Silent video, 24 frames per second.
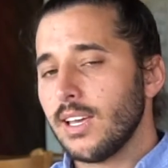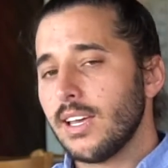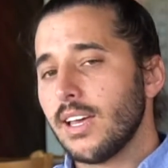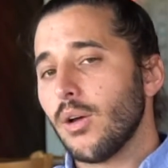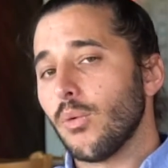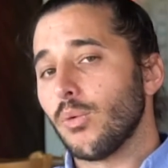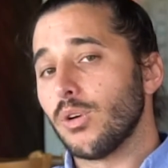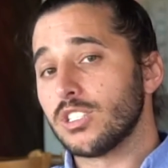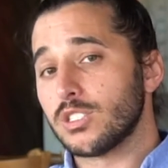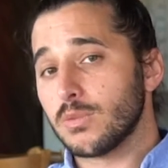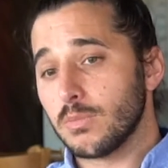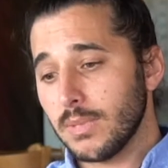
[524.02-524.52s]

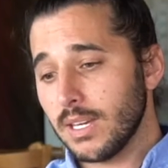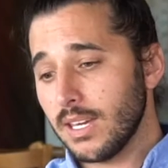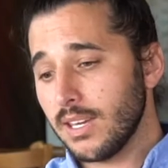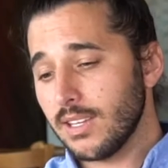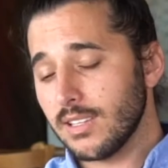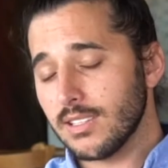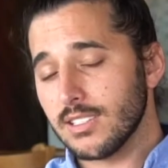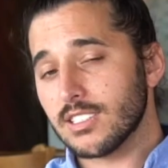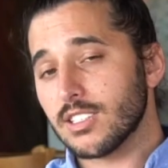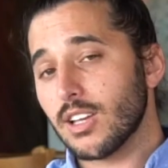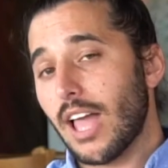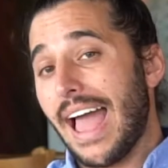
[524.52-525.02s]
which
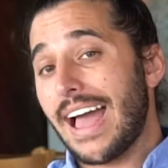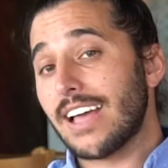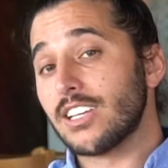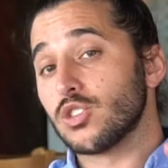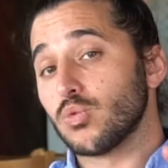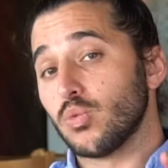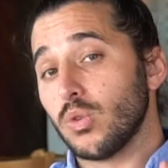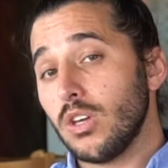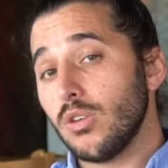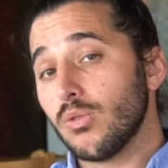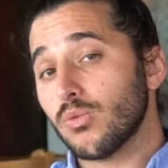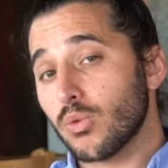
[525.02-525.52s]
means as
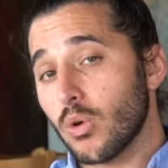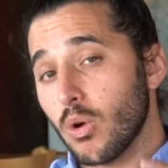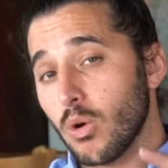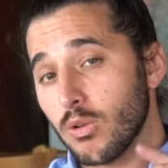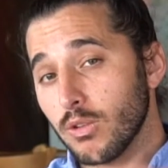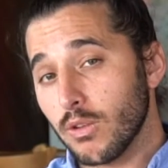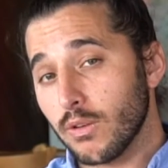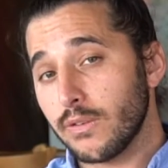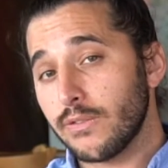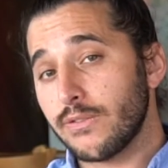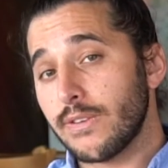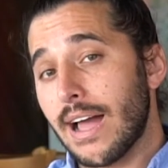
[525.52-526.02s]
we roll
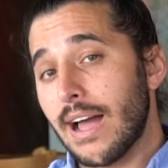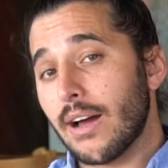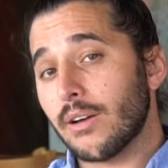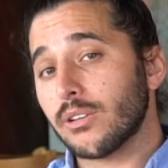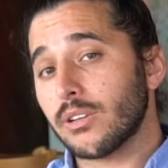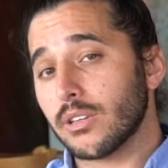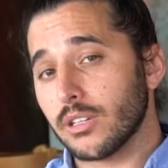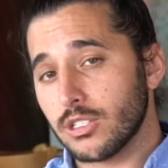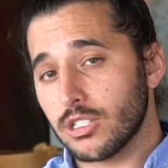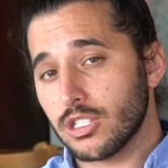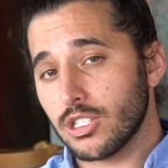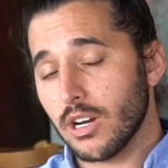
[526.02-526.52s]
the
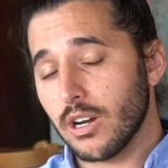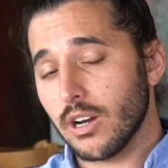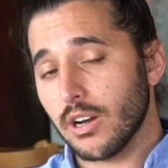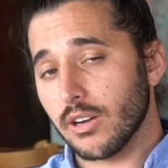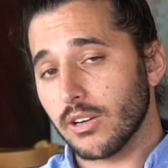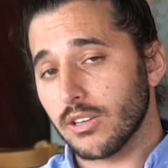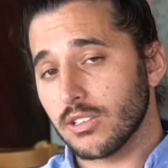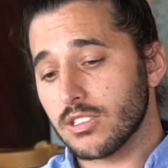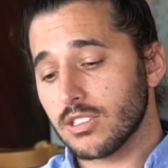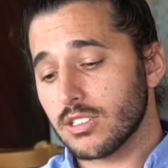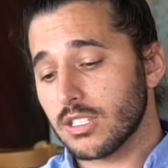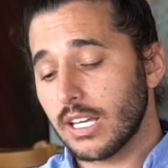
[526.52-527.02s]
founder
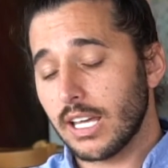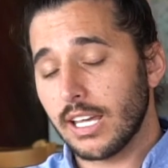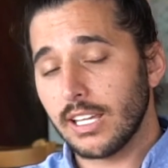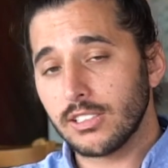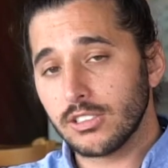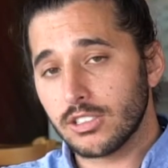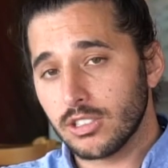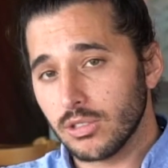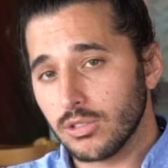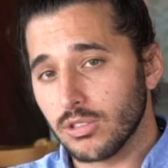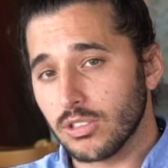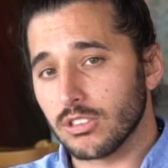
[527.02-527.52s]
shares
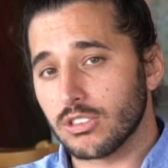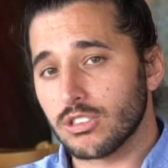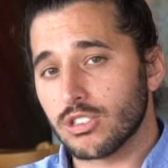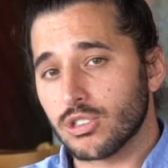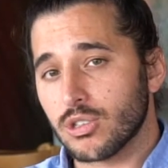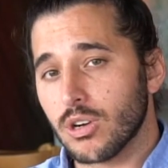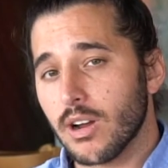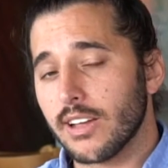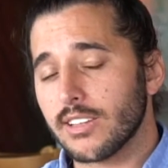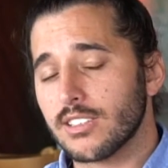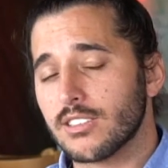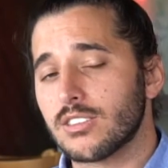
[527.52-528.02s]
into this
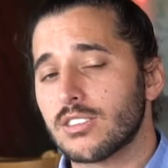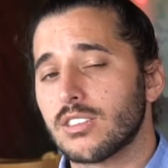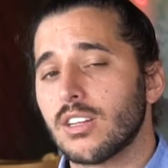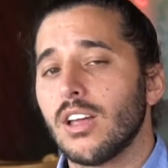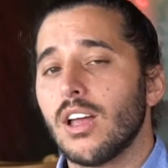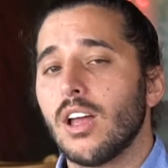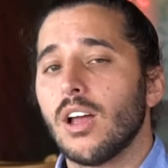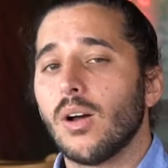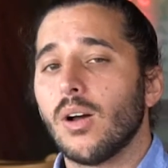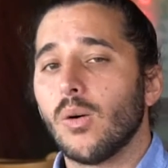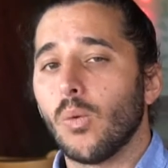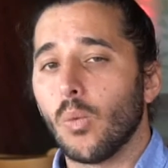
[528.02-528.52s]
trust,
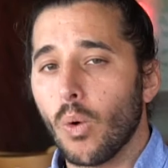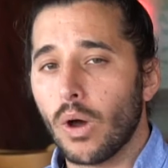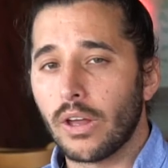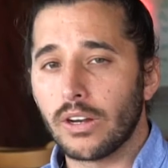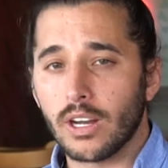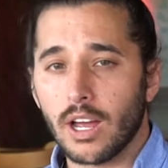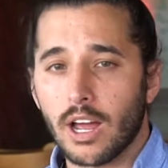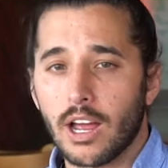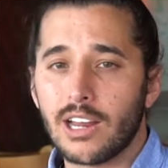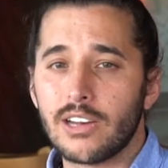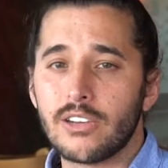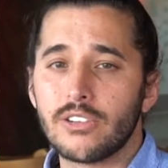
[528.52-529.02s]

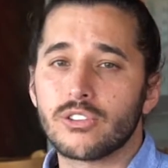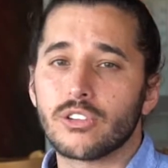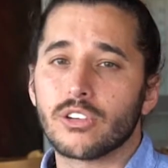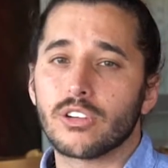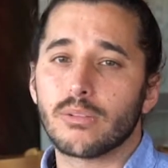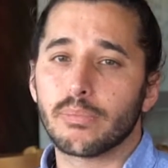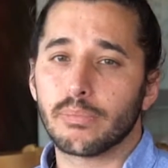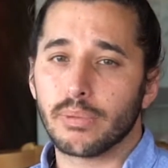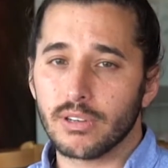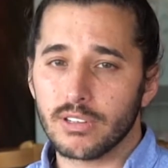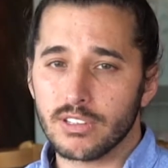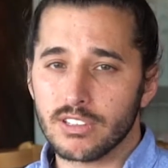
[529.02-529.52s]

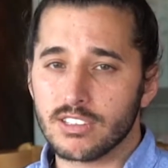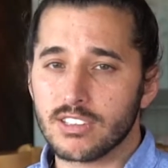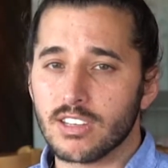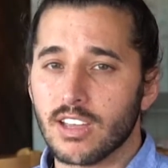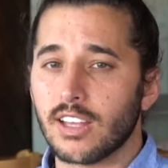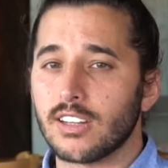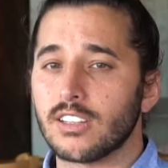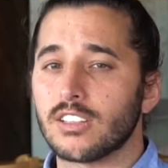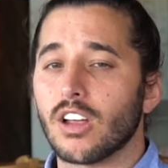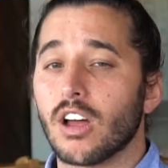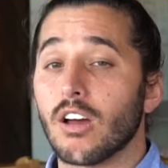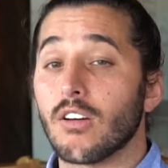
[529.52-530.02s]

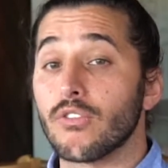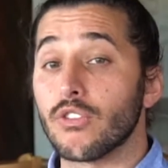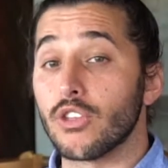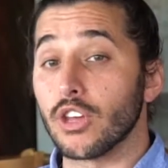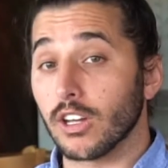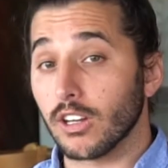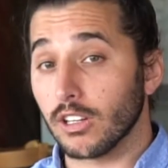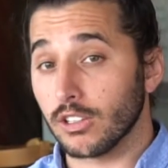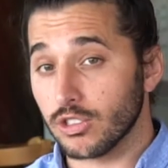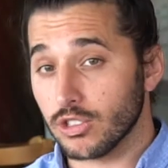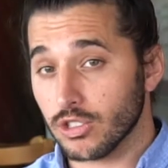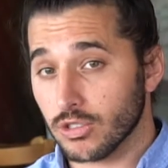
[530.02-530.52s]
100% of the
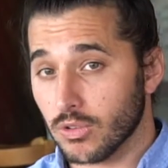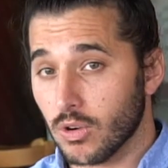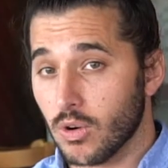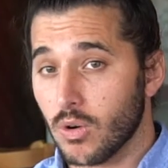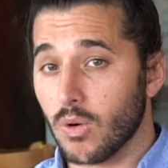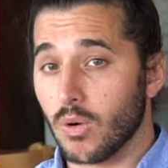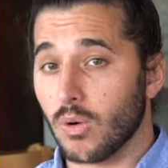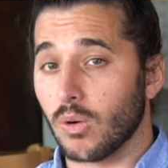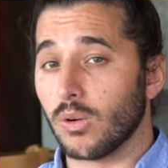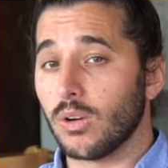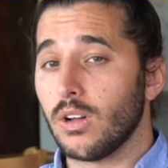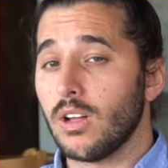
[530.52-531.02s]

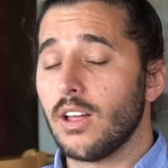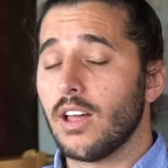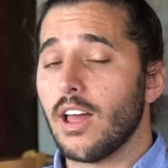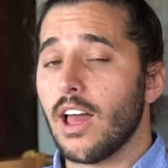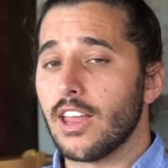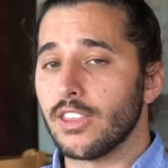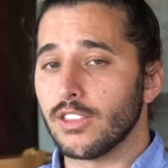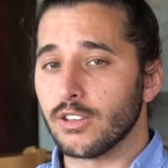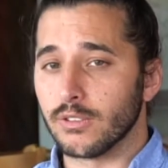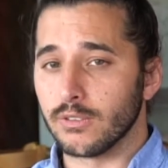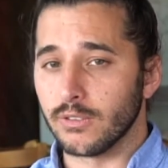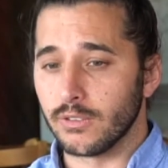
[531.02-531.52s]
control
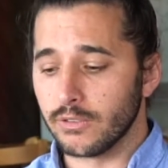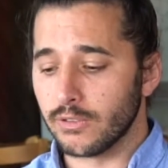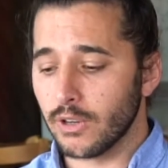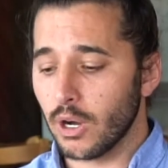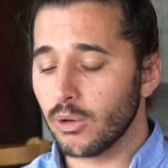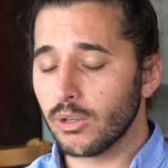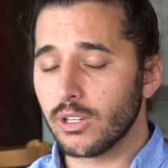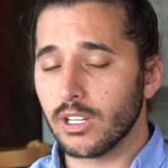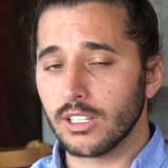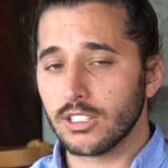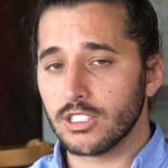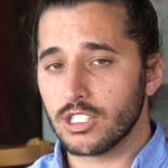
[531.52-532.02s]
and the
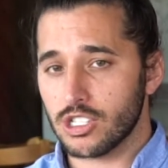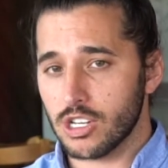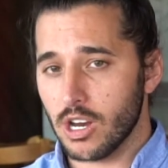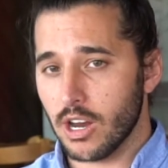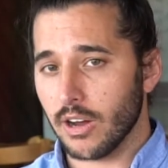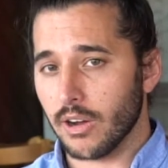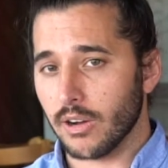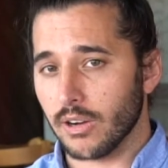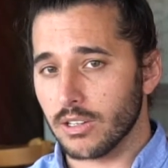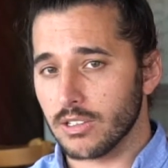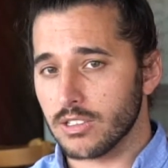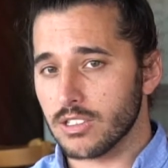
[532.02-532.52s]
voting
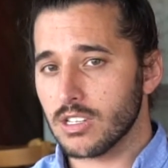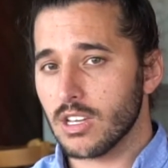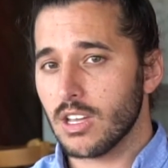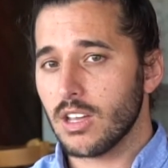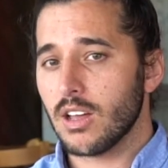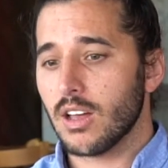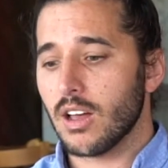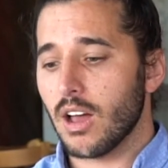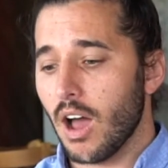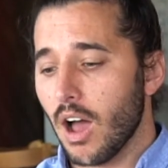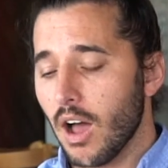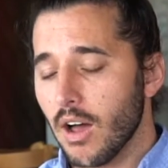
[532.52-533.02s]
shares
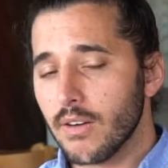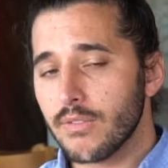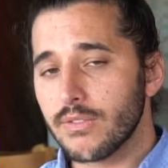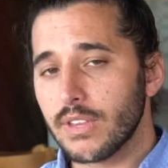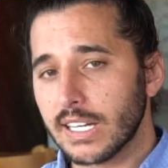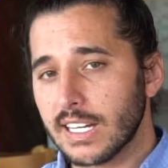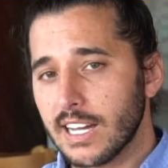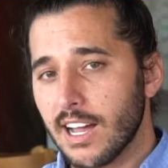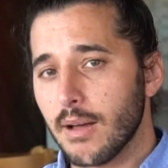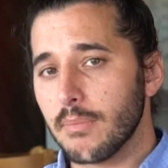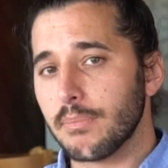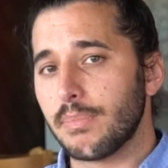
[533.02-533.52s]
of the
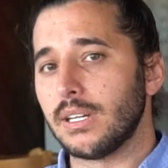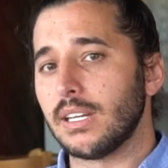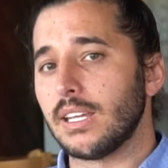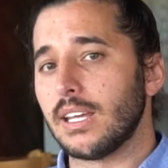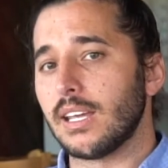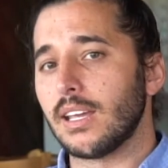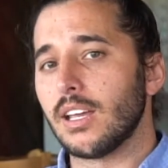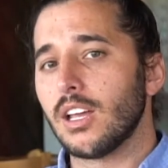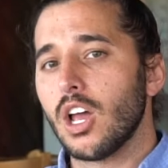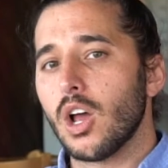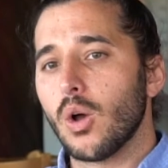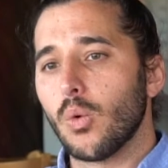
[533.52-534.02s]
company
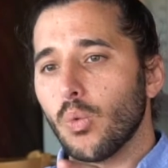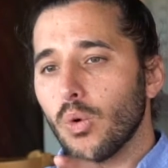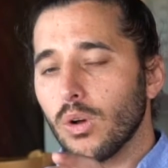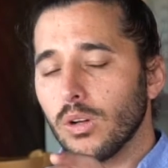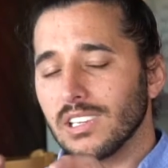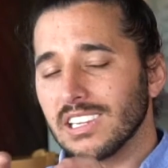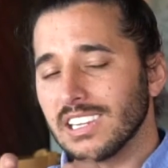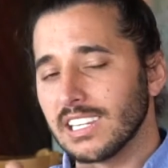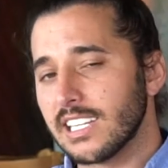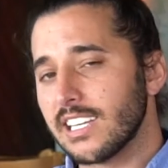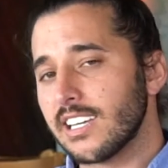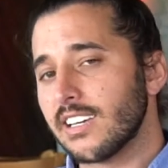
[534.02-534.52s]

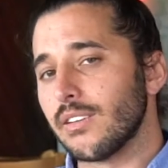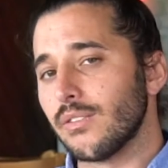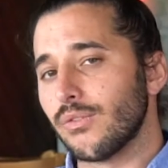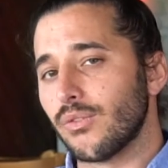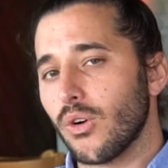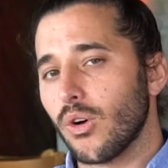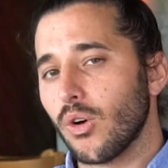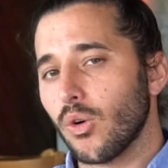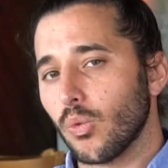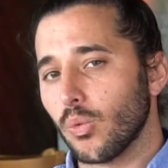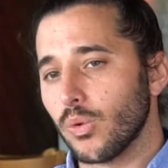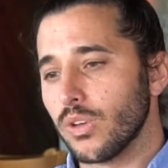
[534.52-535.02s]
will live
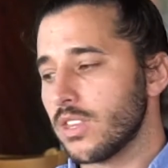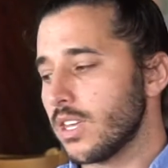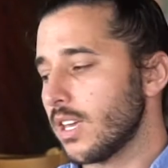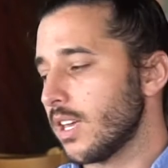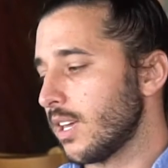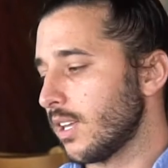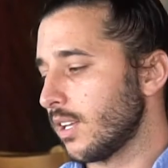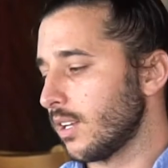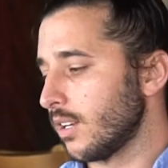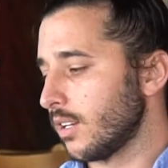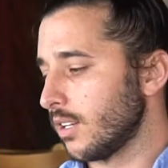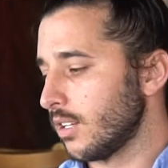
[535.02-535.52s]

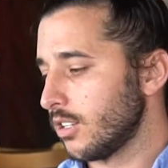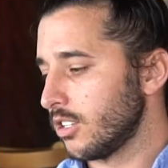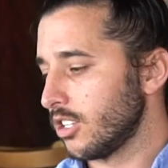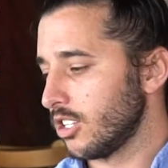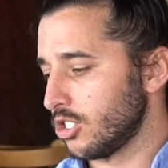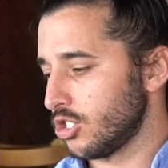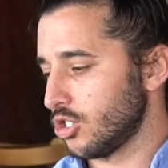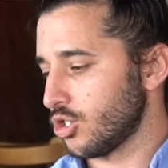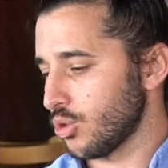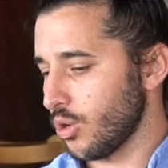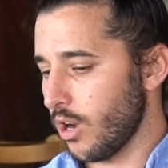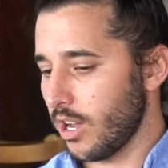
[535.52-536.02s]
within this
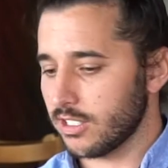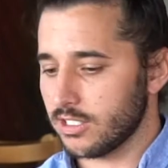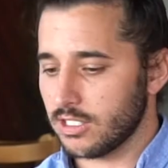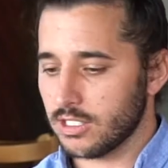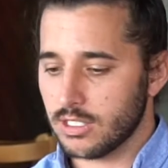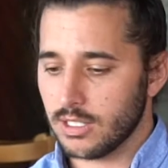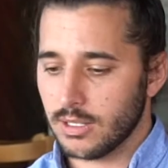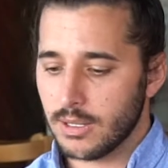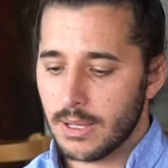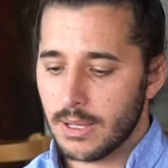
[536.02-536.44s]
trust.